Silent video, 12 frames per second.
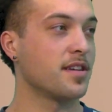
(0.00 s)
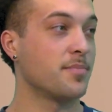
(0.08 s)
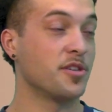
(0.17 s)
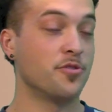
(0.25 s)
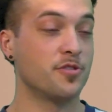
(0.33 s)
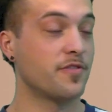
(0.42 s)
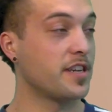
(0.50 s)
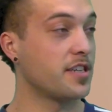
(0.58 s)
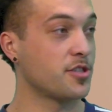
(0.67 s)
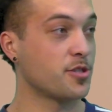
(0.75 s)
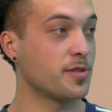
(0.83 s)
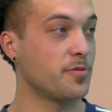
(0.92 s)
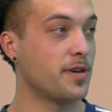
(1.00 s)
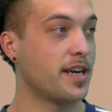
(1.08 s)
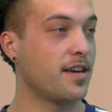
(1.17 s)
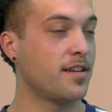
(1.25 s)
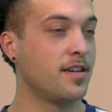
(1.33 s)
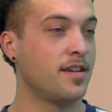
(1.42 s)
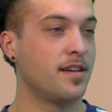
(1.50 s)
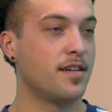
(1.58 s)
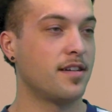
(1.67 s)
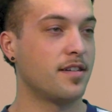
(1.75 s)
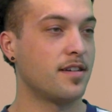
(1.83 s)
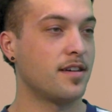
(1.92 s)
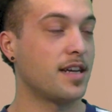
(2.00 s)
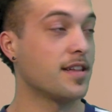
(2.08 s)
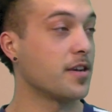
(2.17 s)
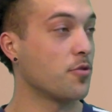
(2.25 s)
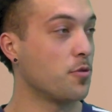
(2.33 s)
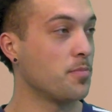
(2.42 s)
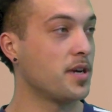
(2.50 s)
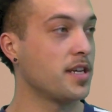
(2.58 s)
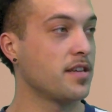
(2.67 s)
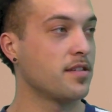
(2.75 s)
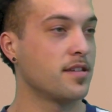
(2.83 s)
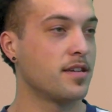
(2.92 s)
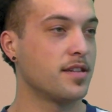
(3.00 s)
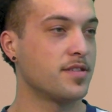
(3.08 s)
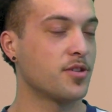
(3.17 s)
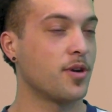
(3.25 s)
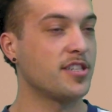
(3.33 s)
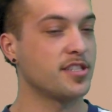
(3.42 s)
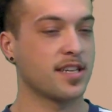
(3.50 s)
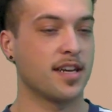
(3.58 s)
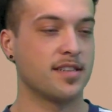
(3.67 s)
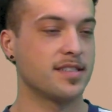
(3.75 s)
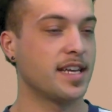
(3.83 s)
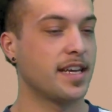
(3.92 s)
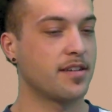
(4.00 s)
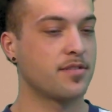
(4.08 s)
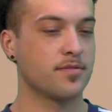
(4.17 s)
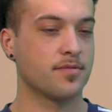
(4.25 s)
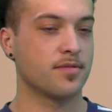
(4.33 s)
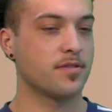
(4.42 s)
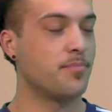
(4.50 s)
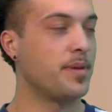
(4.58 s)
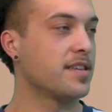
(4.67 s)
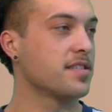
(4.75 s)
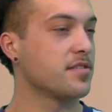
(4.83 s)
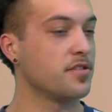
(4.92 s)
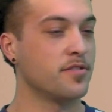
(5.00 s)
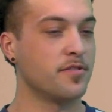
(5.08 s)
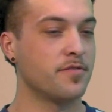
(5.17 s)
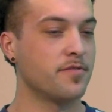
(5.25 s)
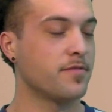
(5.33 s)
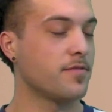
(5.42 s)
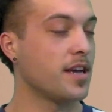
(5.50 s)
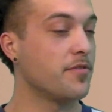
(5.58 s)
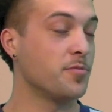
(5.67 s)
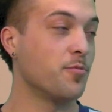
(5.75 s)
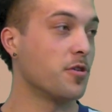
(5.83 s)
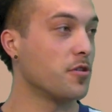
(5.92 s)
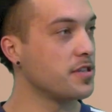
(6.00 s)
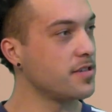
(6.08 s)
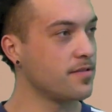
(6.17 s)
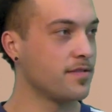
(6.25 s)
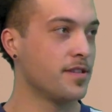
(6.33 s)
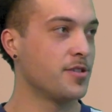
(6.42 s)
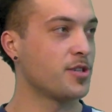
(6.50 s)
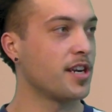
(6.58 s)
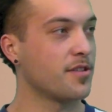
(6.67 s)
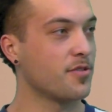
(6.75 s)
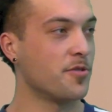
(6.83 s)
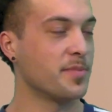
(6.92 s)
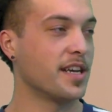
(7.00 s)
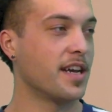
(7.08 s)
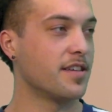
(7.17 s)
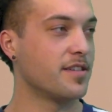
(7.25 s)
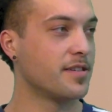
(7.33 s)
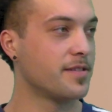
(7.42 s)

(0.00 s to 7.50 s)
I'm a huge fan of streetwear. I like old money, and so I just kind of take the best of every world and try to throw them together.